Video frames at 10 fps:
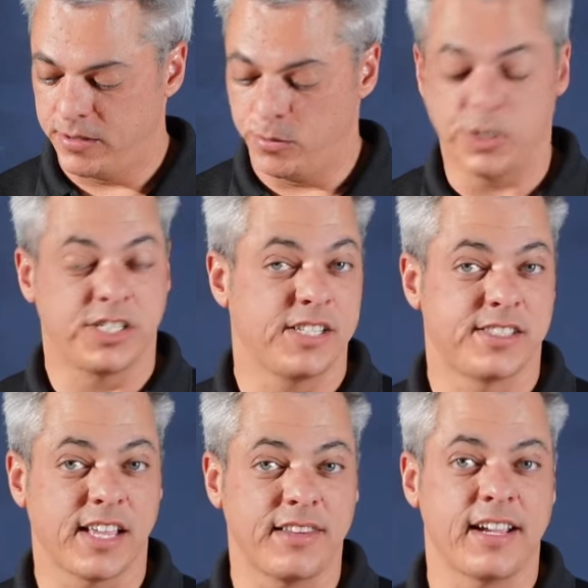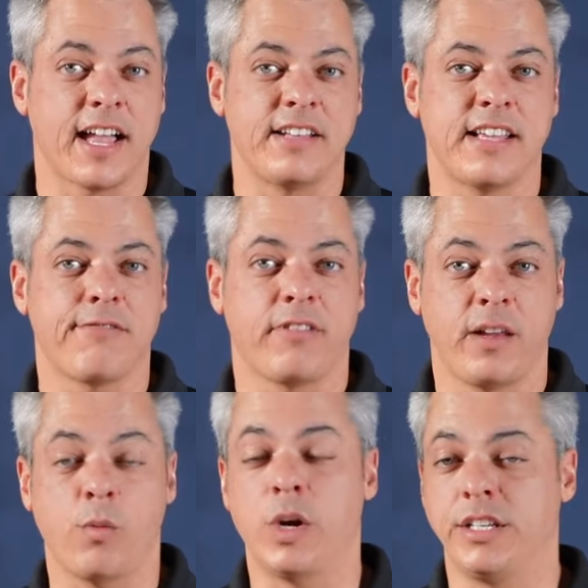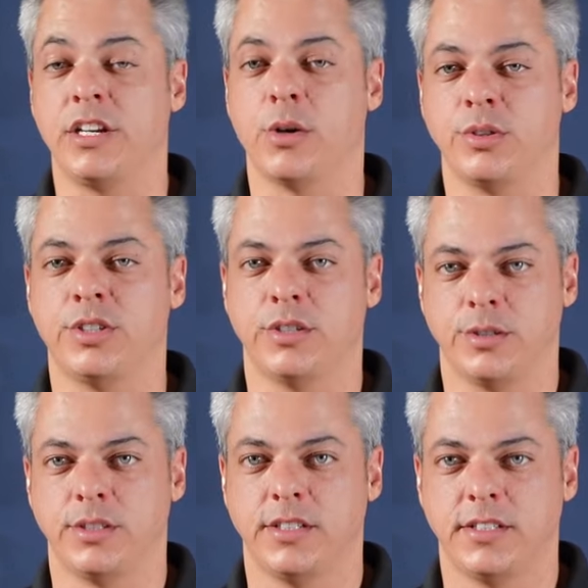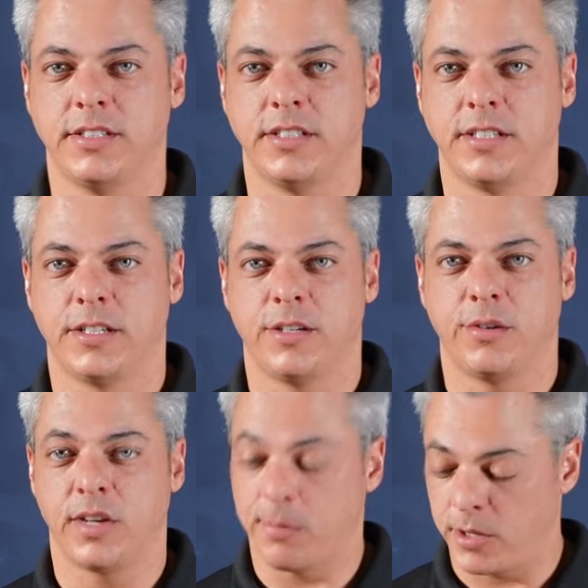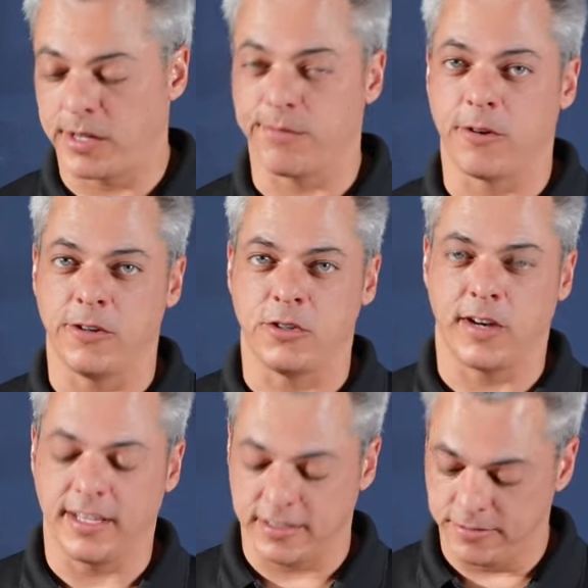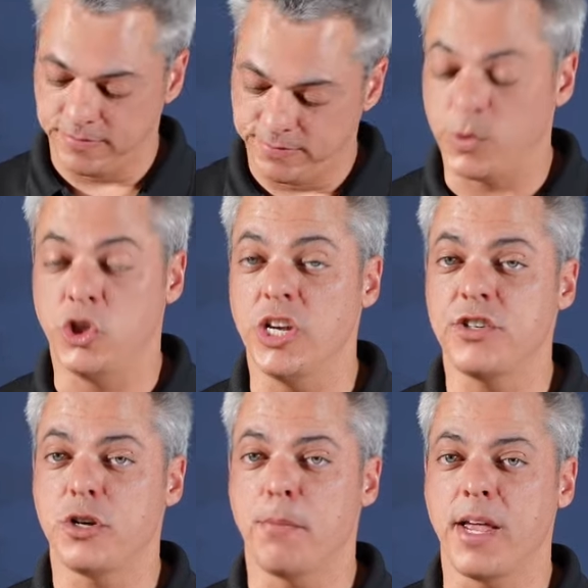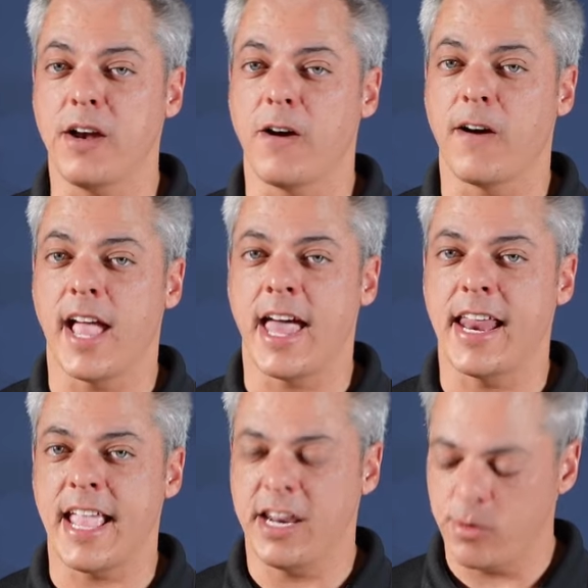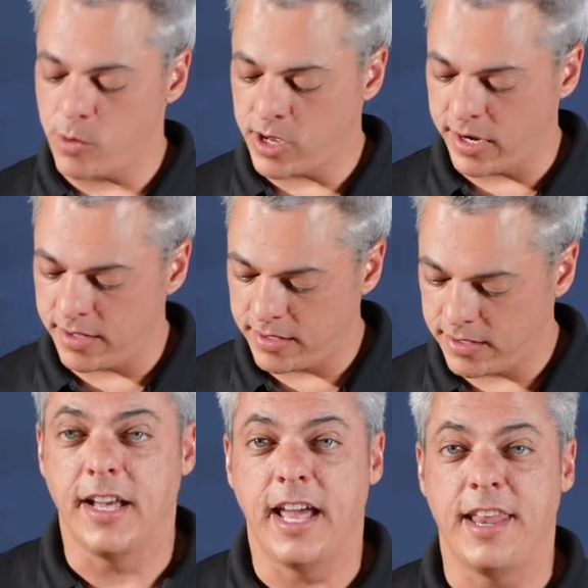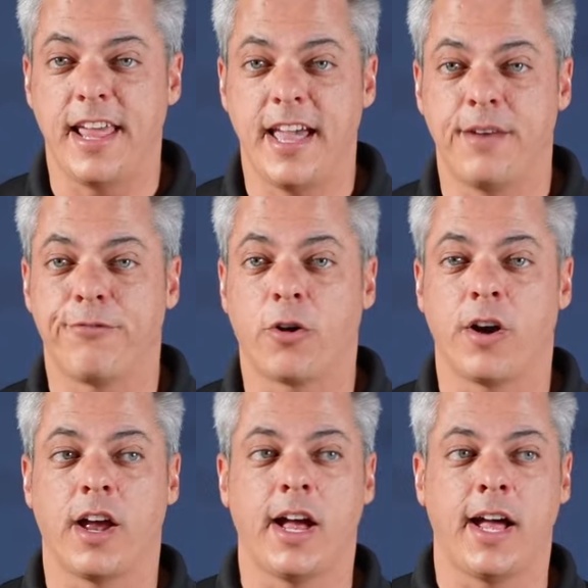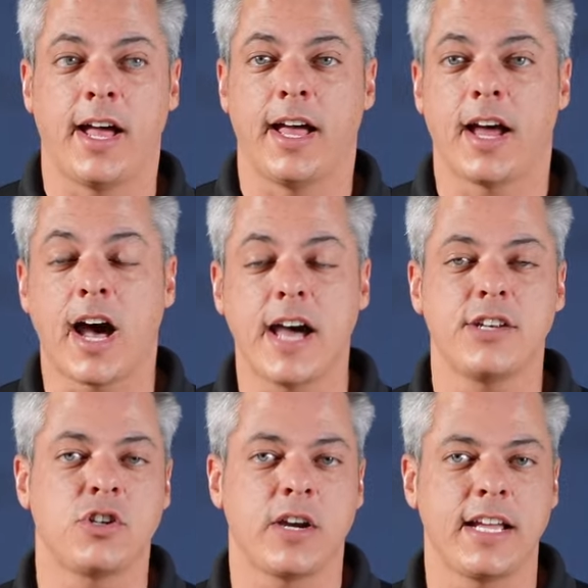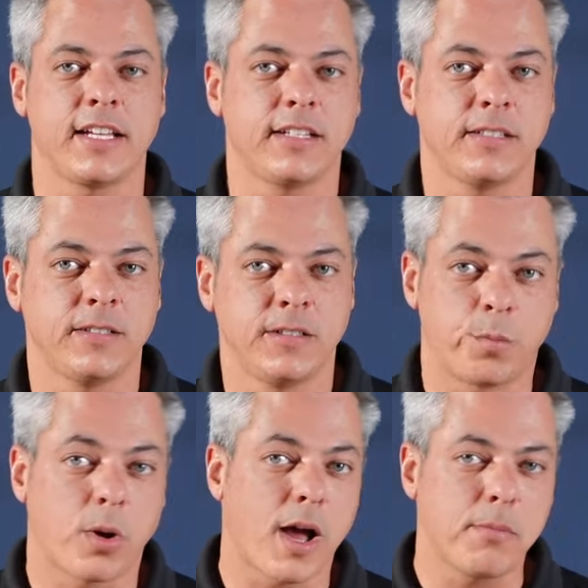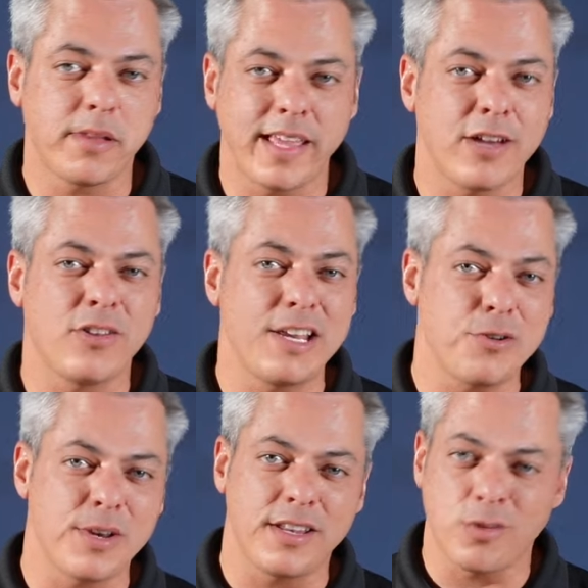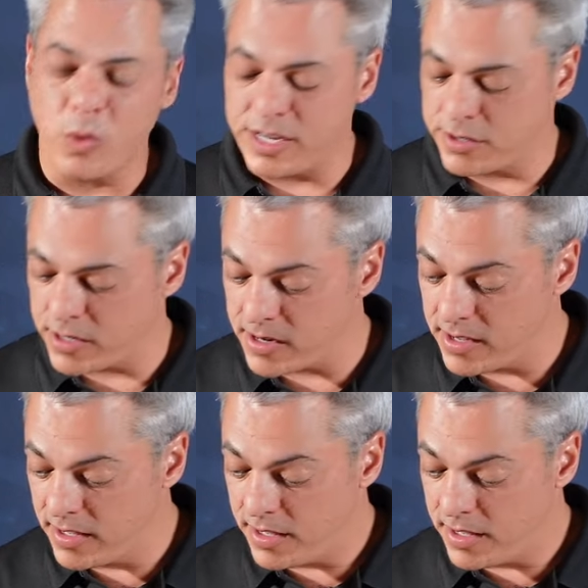which is something I definitely would go to when I'm looking for a drink. Ginger beer at 81. And then for a hot drink, probably only do it in the winter.